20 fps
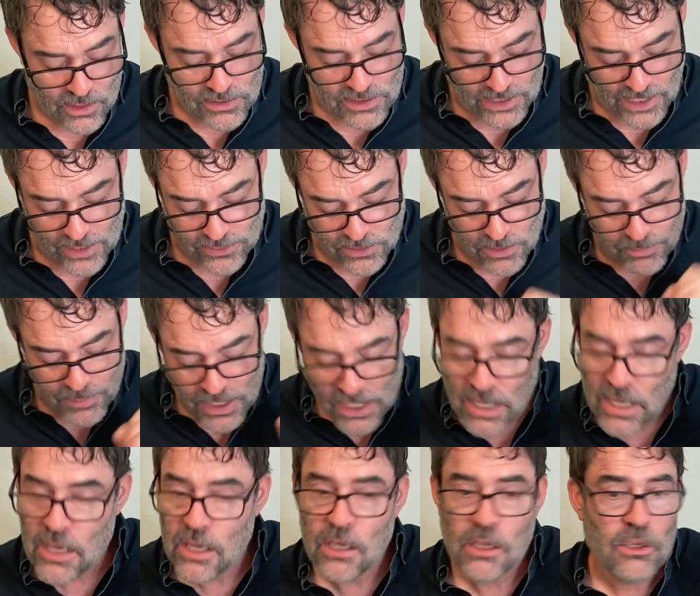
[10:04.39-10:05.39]
To get the
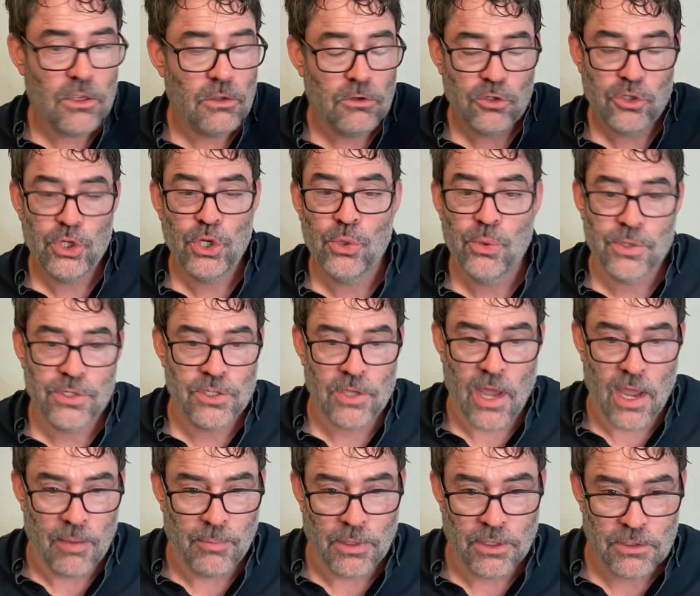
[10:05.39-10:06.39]
B, 2
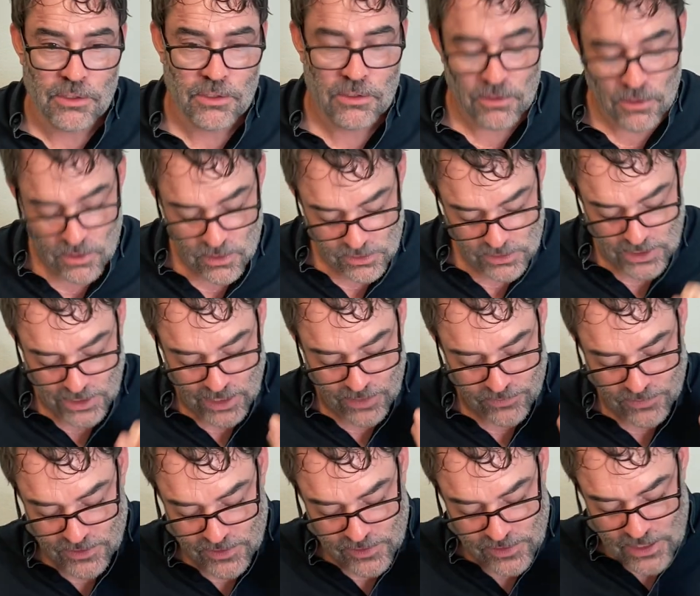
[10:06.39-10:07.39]
assignments. To
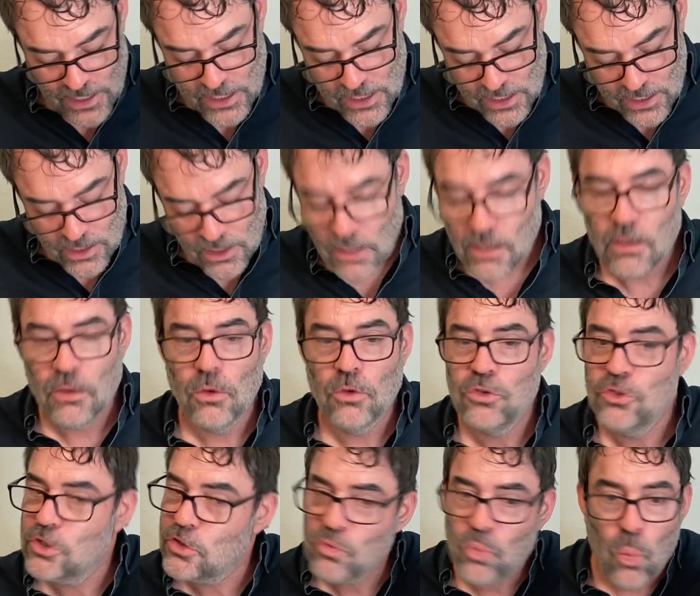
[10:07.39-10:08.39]
get the C,
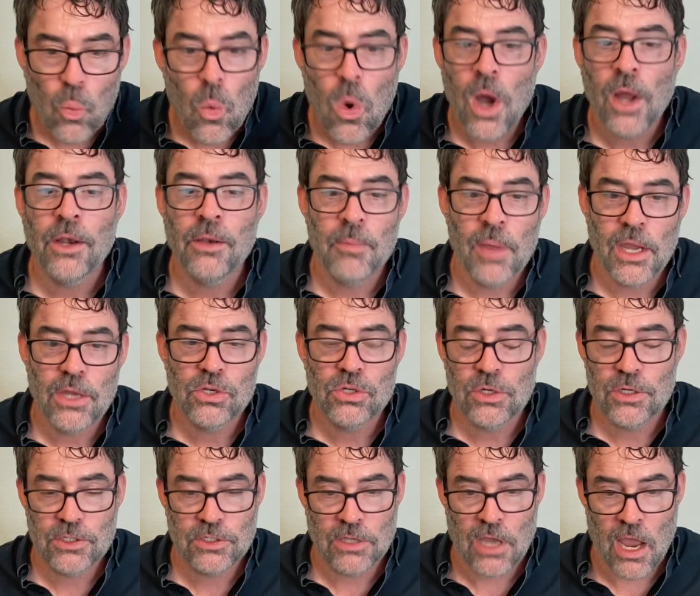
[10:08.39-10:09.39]
just 1
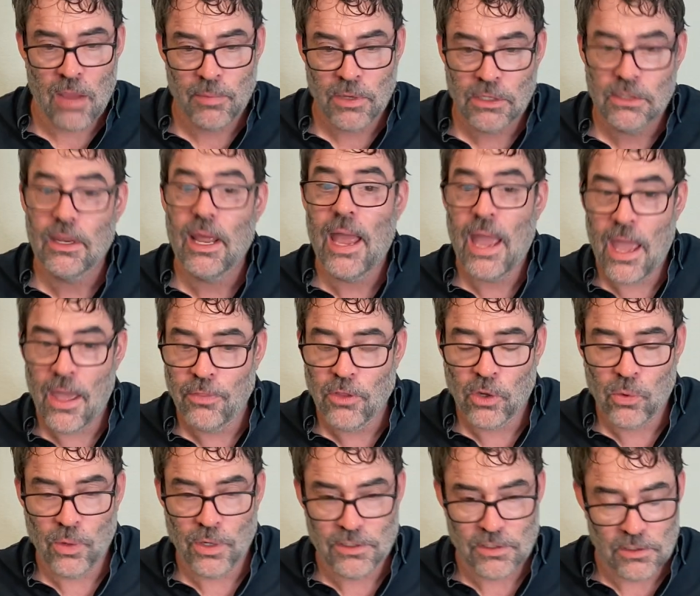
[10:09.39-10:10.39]
major assignment and the
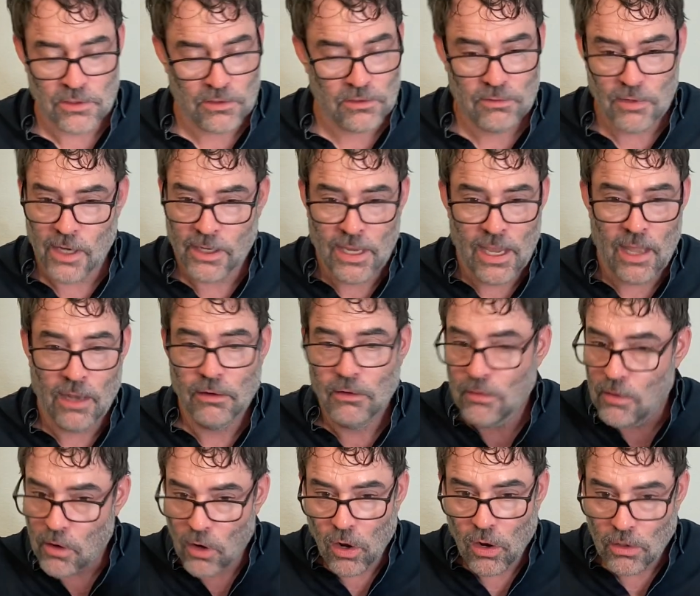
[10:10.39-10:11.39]
quizzes. Again,
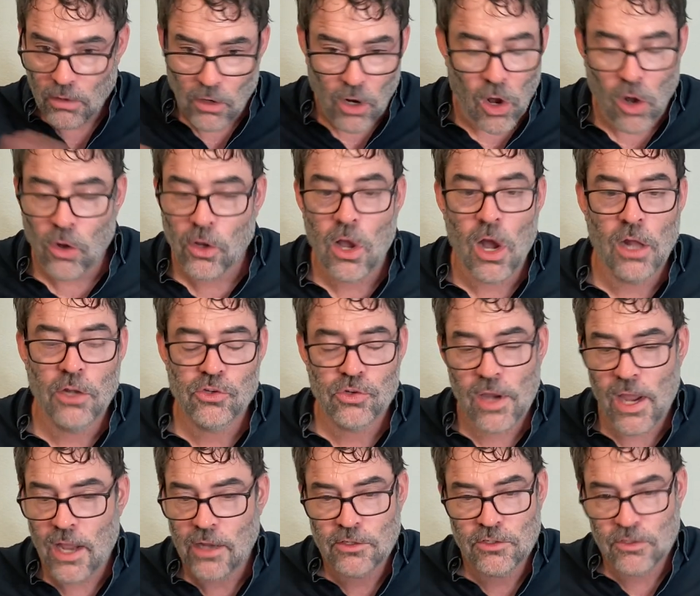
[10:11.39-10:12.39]
all
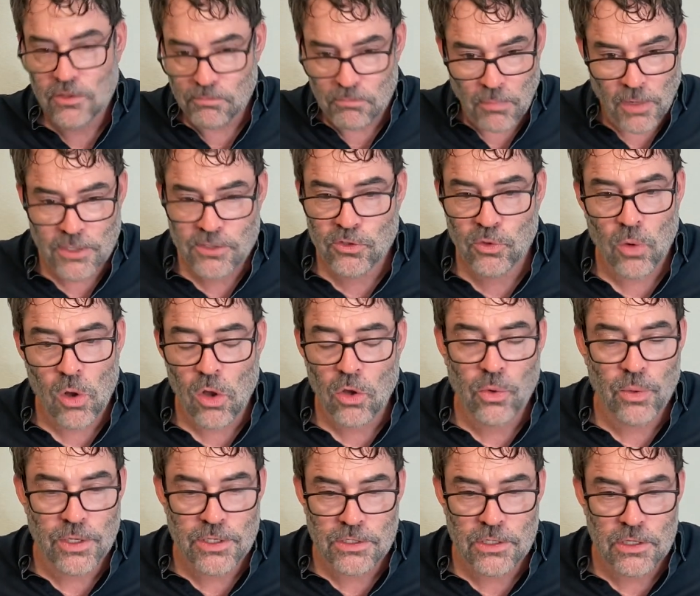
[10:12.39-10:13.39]
contracts must do all
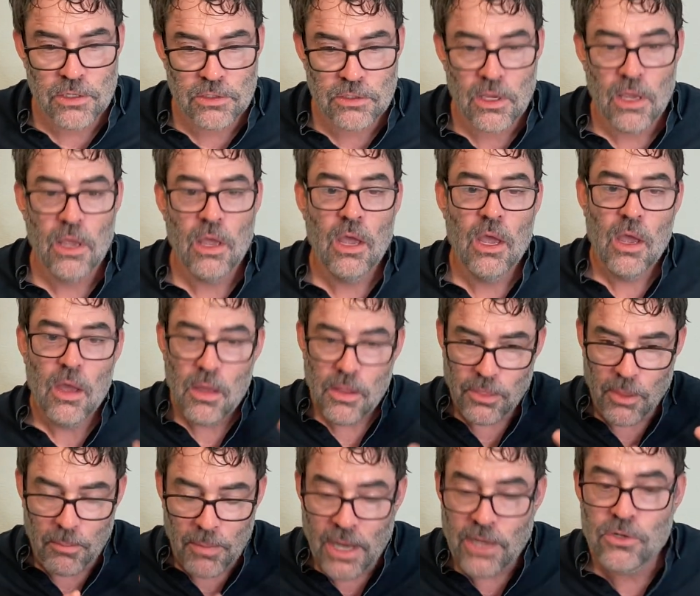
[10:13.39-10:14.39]
quizzes.
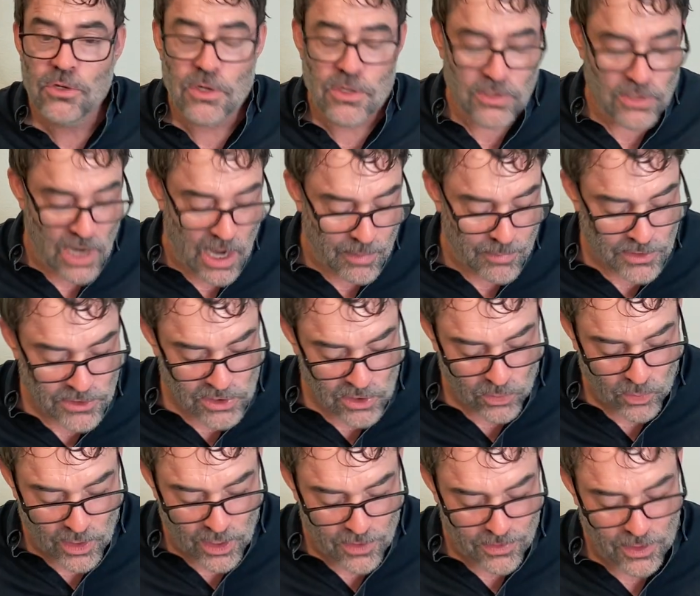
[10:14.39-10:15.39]
The major assignments are
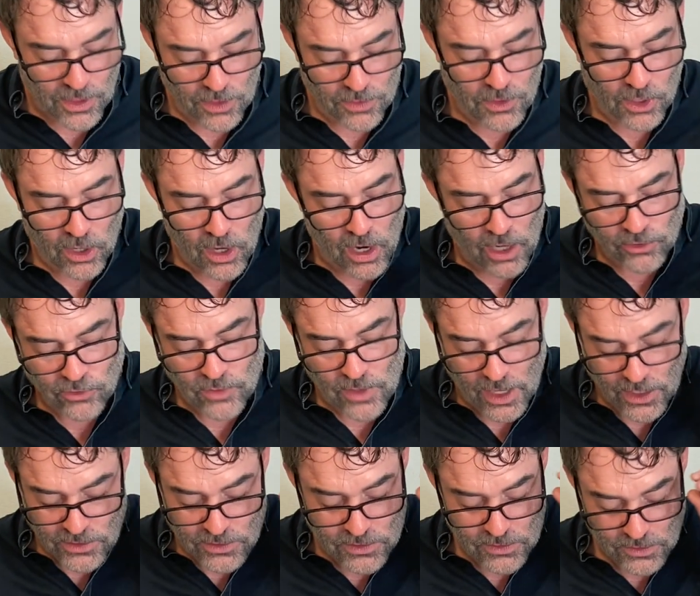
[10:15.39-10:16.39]
where the
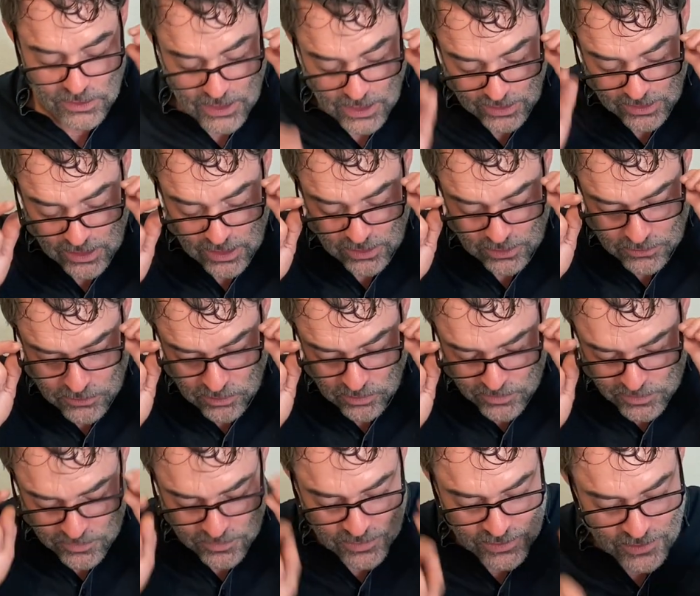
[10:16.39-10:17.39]
contracts kick in
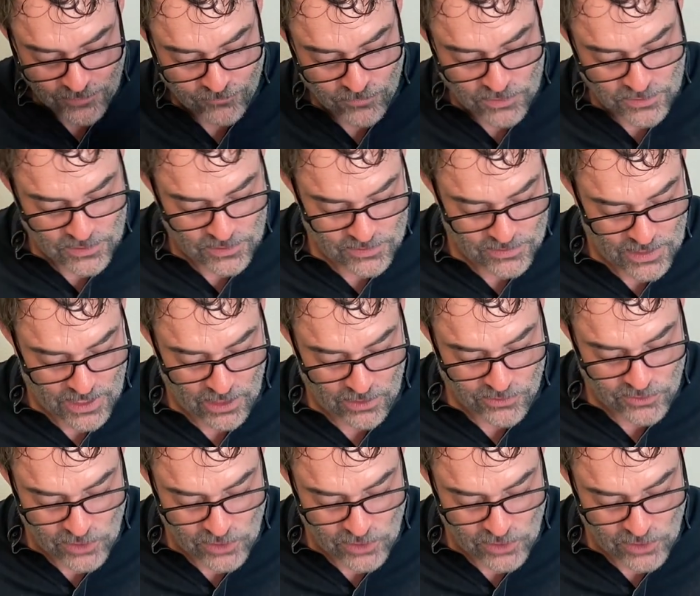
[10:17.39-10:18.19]
terms of the differences there.